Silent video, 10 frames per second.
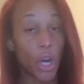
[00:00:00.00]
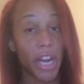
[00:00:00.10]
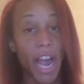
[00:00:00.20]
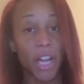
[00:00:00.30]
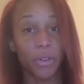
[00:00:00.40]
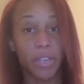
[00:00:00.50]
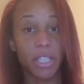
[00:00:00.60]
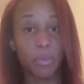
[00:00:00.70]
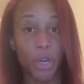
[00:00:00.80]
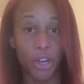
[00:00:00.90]

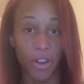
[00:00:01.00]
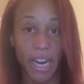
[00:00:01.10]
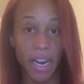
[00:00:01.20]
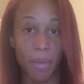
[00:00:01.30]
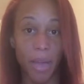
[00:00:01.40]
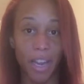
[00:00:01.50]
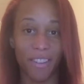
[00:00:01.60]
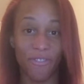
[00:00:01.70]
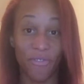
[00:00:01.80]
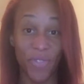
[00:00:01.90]
calories per gram and